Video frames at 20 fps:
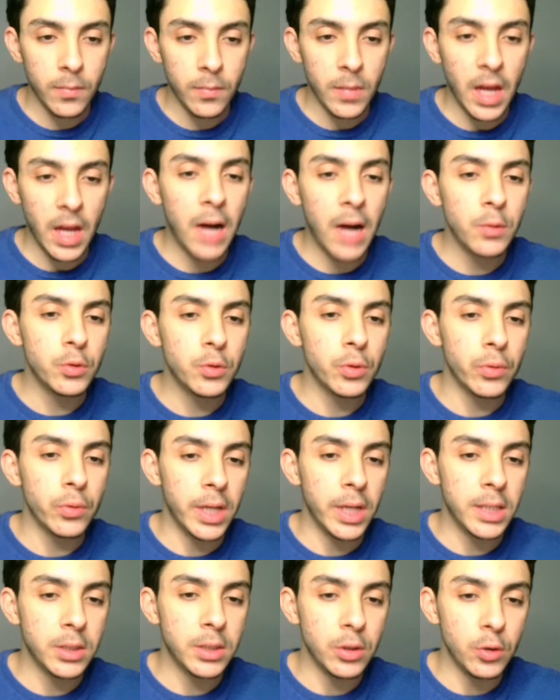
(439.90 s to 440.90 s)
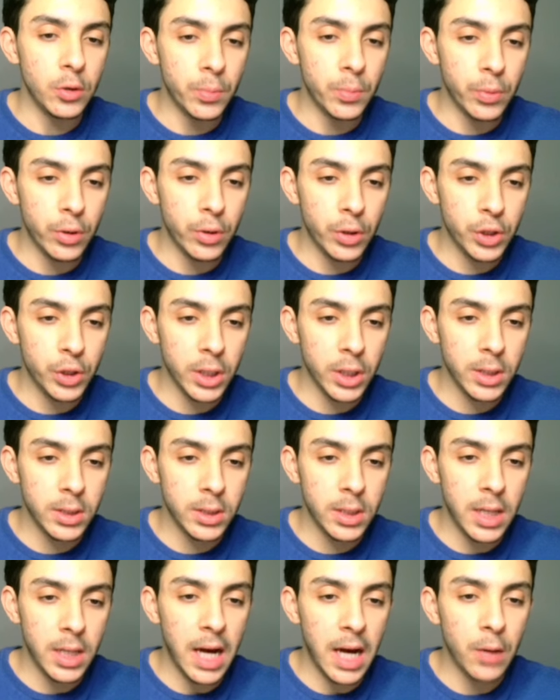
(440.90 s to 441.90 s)
How to create a new project,
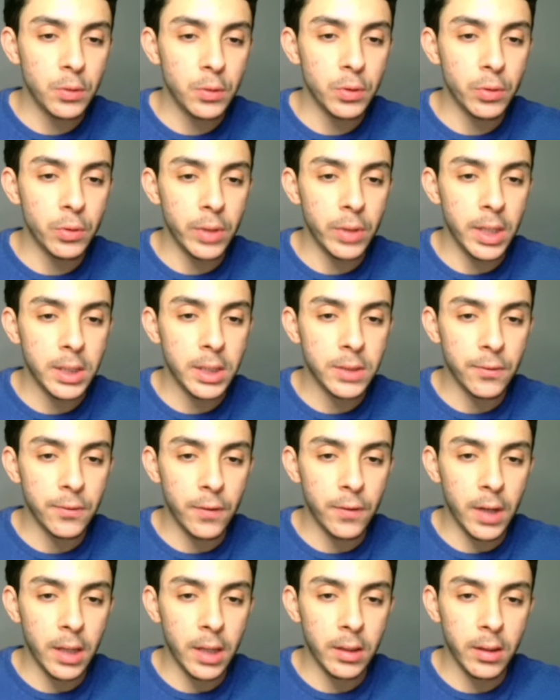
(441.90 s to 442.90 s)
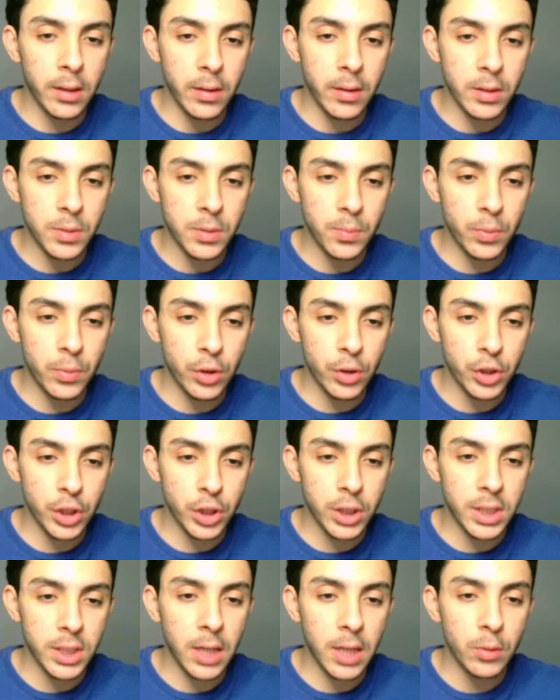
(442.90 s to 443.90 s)
how to create a file in this
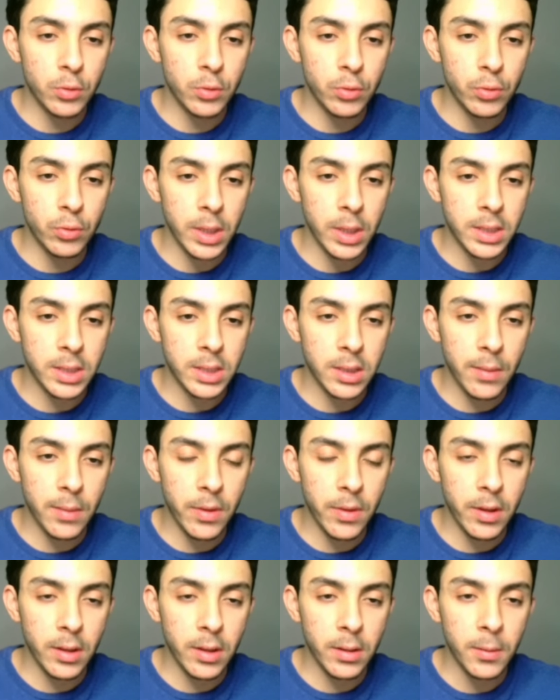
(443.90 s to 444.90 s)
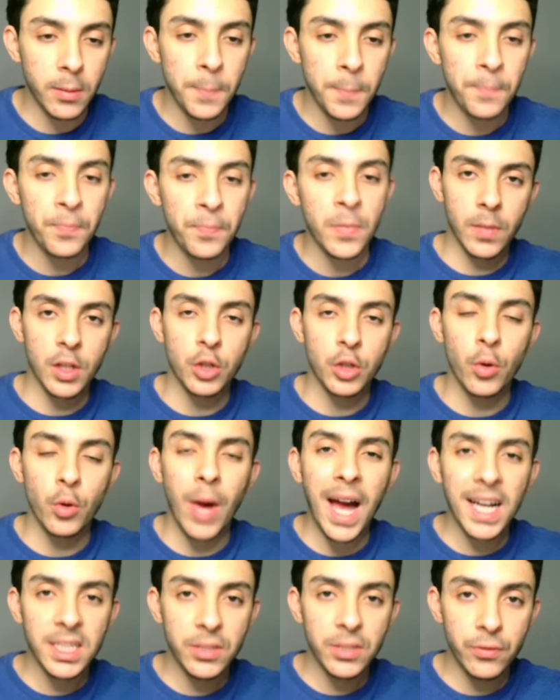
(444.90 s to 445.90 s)
project, how to write something. So
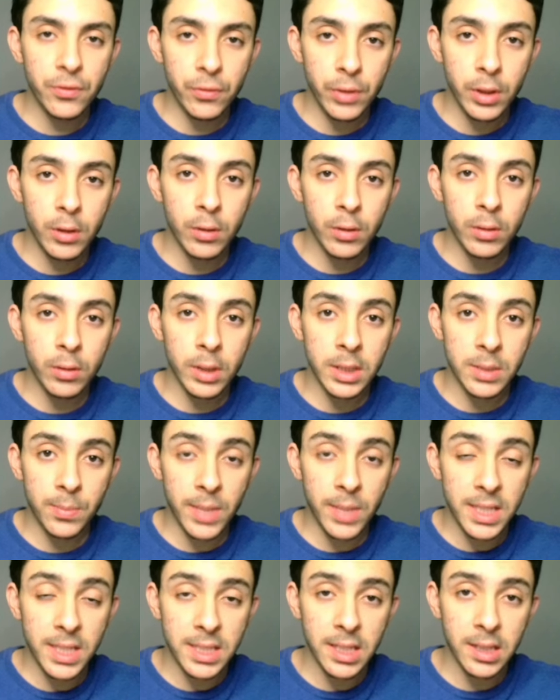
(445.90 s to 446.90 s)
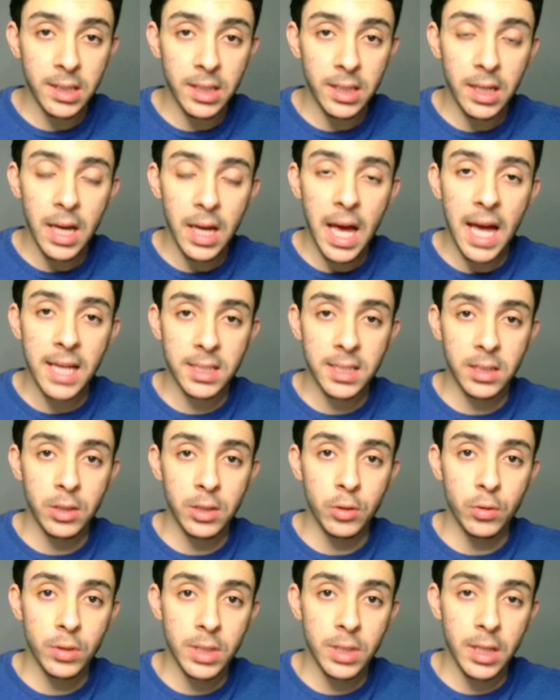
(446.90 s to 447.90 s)
active recall is basically asking
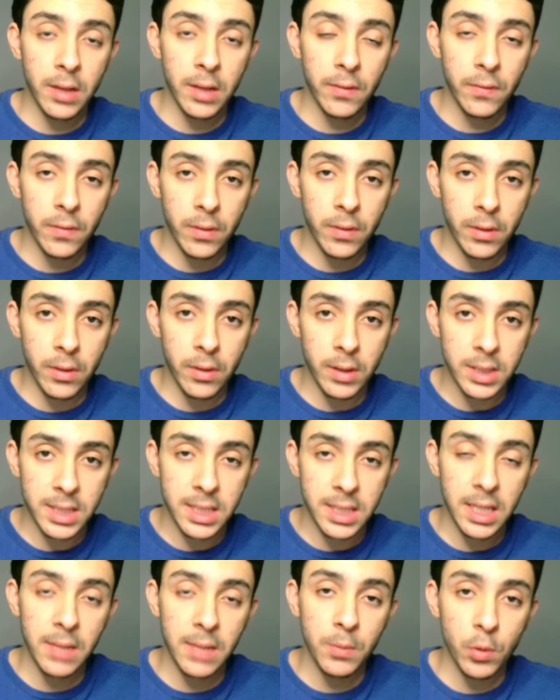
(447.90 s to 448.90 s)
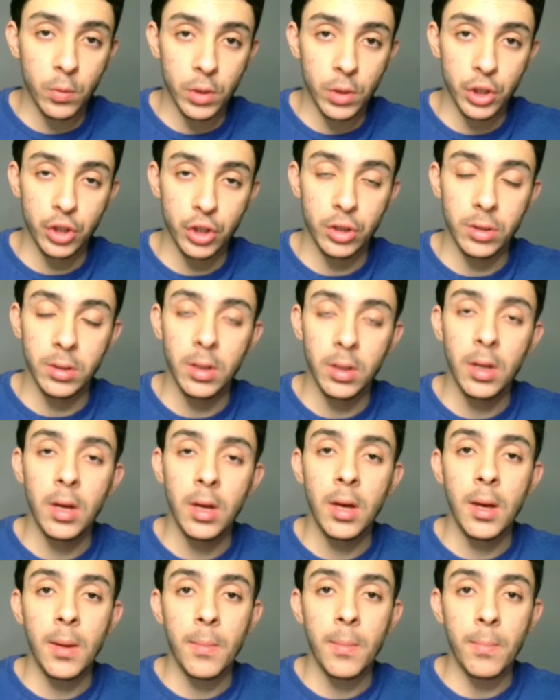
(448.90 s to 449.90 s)
yourself the same question
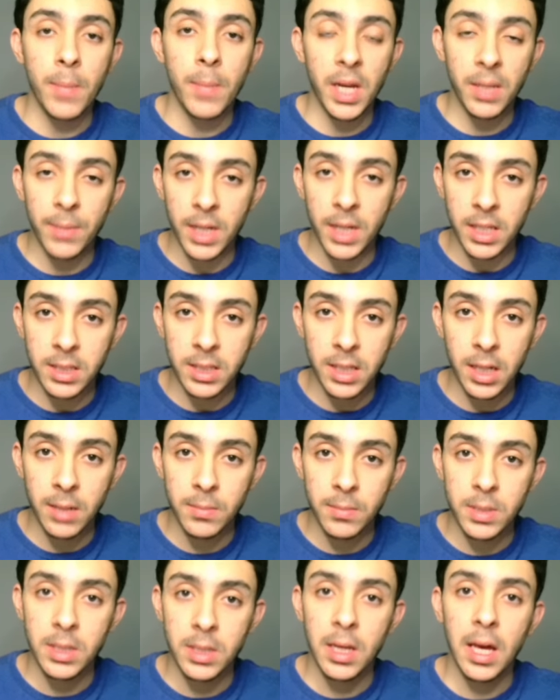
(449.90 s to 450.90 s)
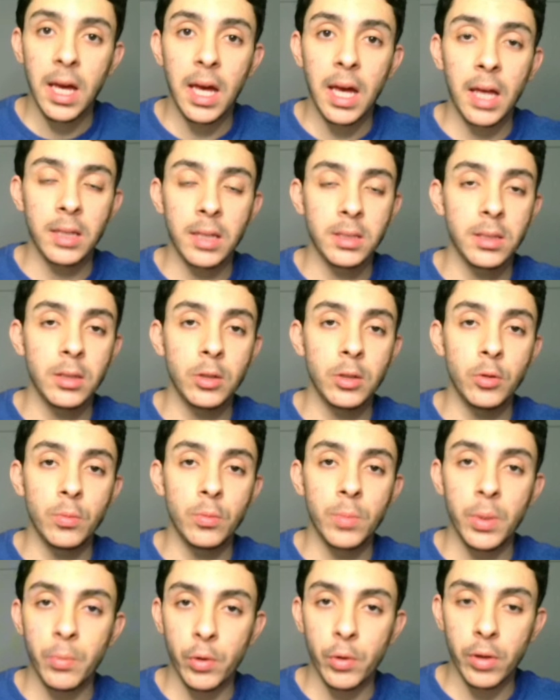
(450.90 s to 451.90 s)
many times until you
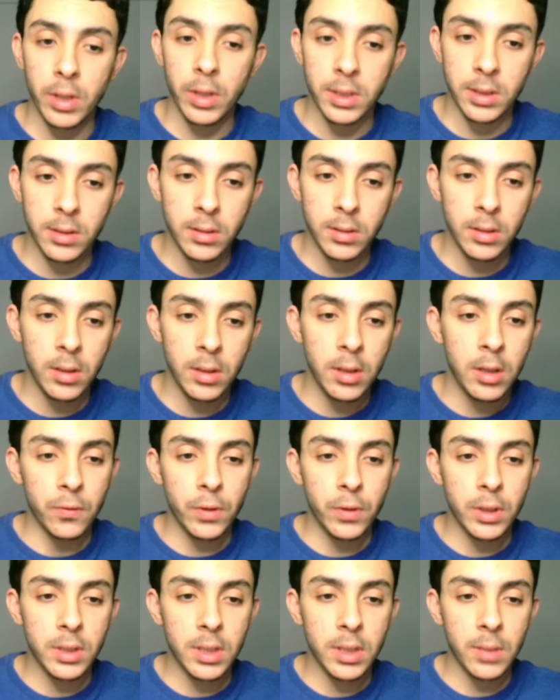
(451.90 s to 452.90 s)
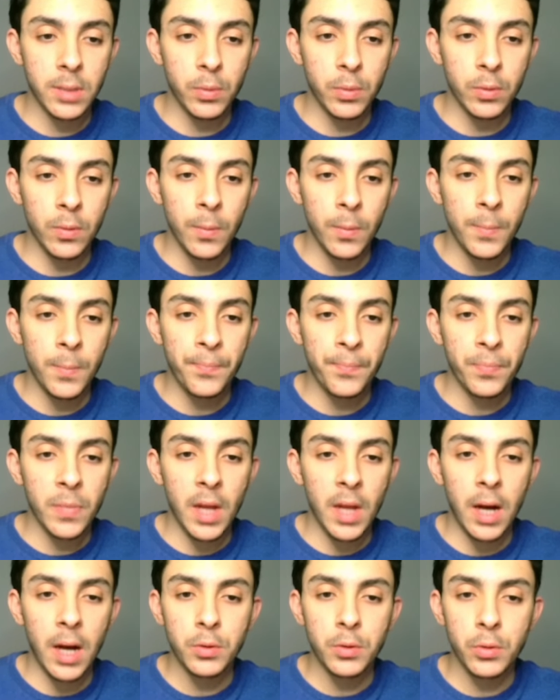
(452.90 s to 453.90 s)
memorize it. For example,
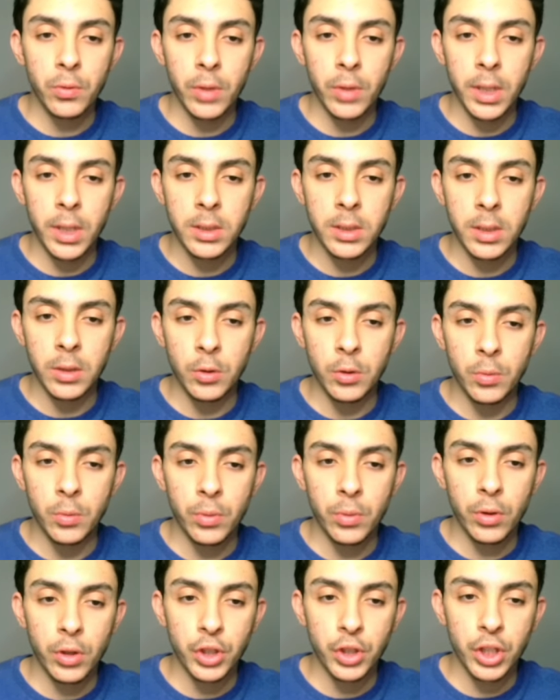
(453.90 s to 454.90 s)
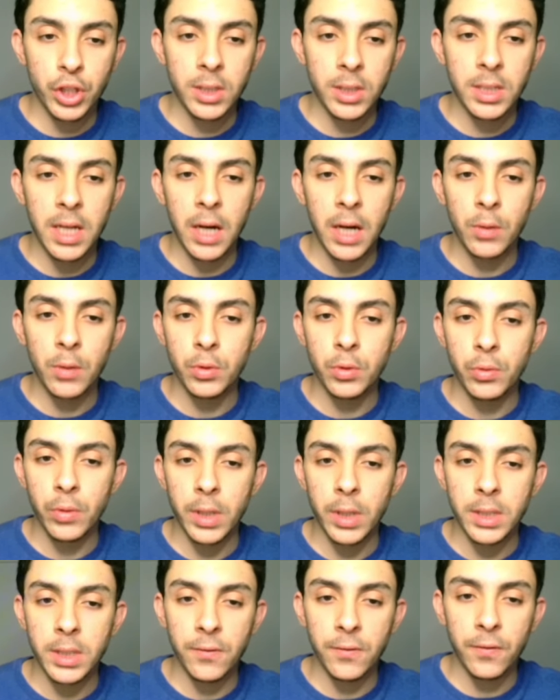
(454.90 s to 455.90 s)
how to create a new project, how to
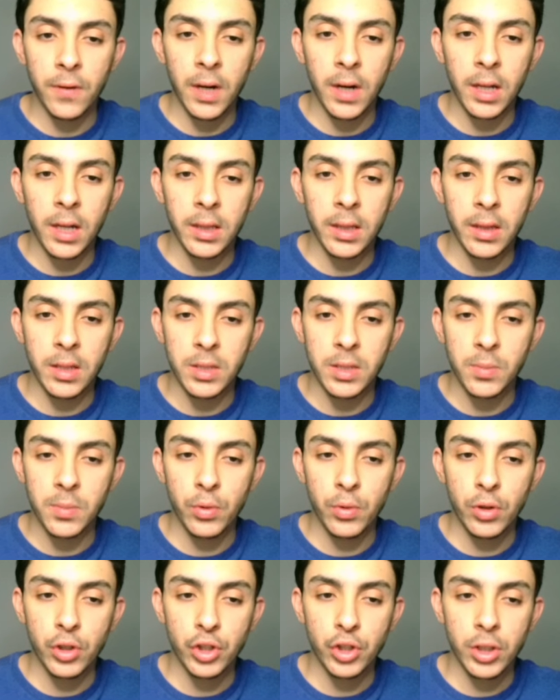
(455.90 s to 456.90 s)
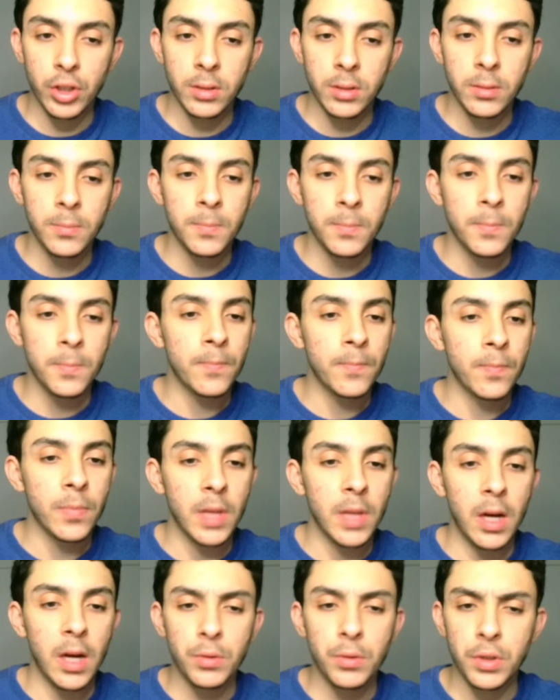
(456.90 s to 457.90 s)
create a file in this project,
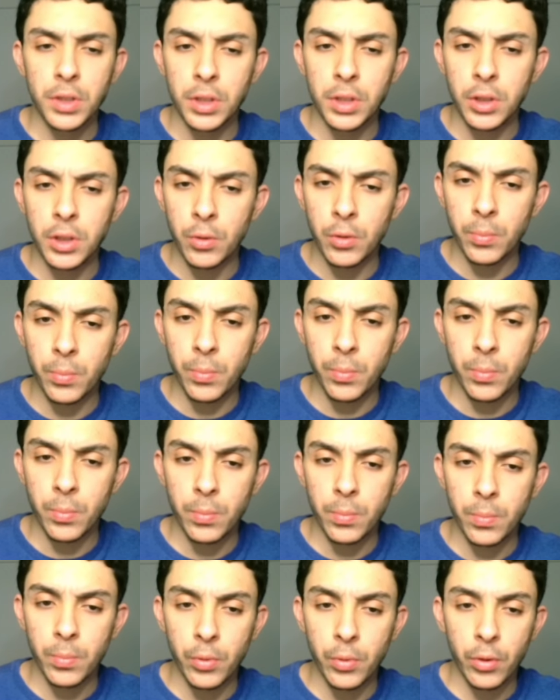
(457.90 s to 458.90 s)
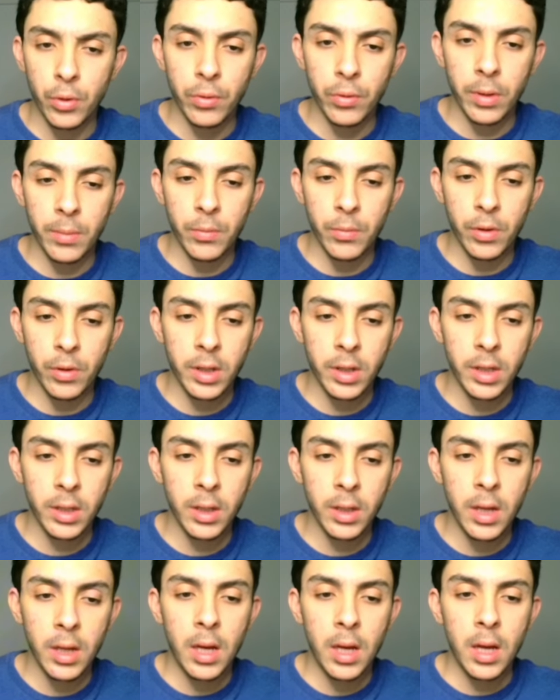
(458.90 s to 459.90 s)
how to see your program running,
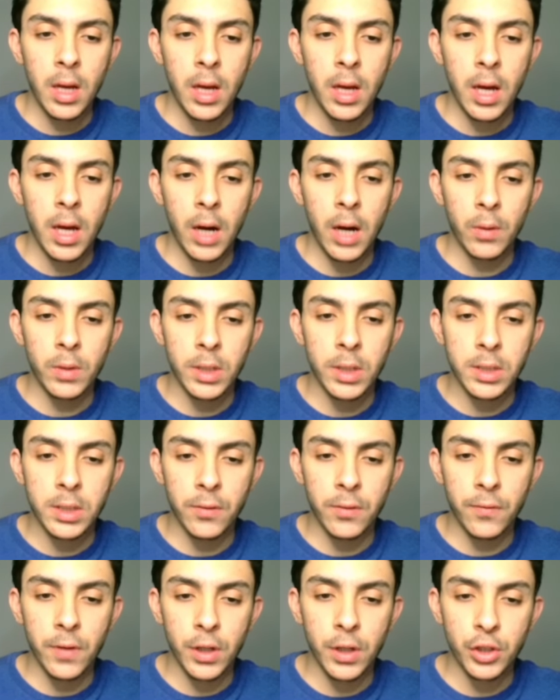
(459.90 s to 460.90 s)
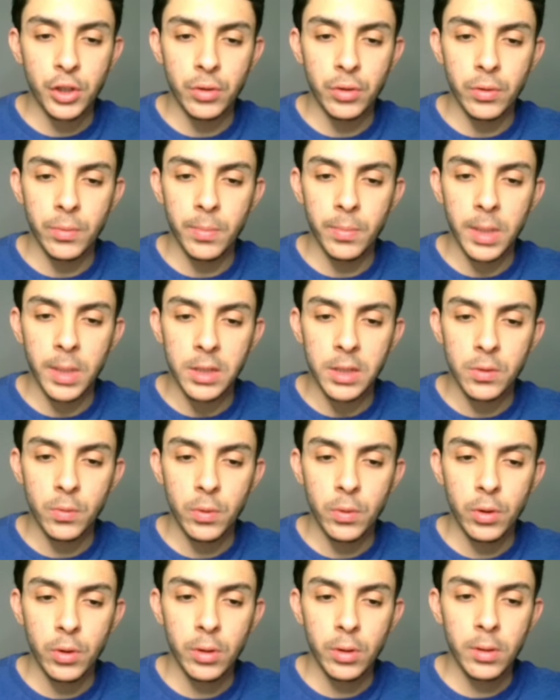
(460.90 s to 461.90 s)
how does the function replace
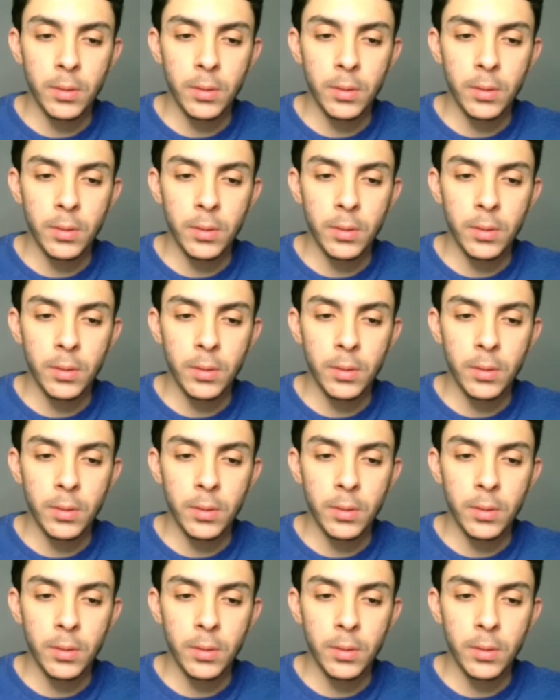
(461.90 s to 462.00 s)
work,